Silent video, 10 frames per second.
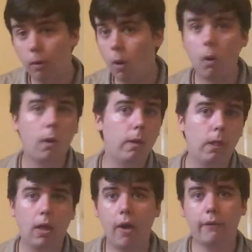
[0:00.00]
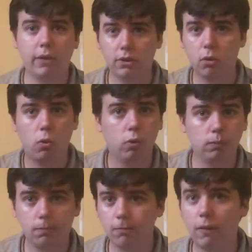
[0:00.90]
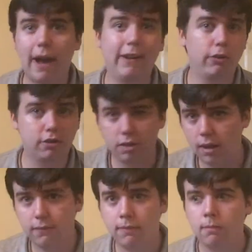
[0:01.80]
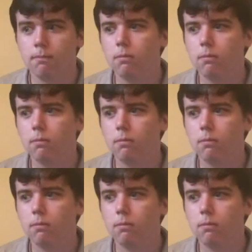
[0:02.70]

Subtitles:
all of his old vinyl stuff.